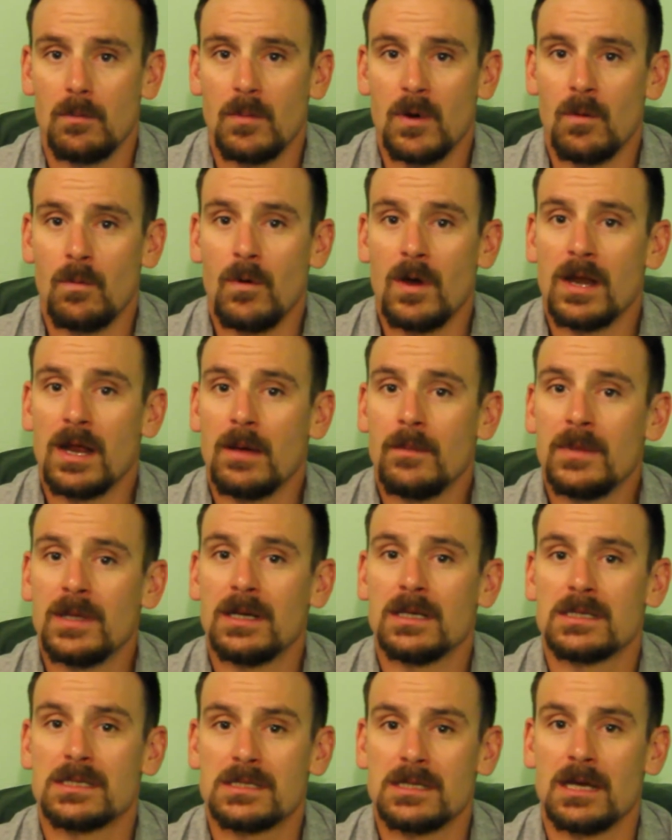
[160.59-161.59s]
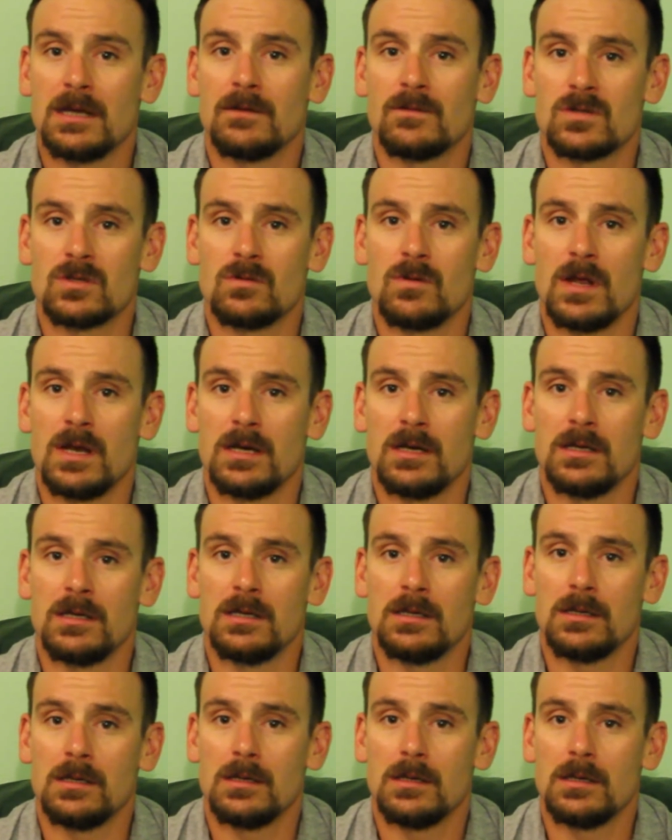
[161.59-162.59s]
But when I'm in a state of serenity,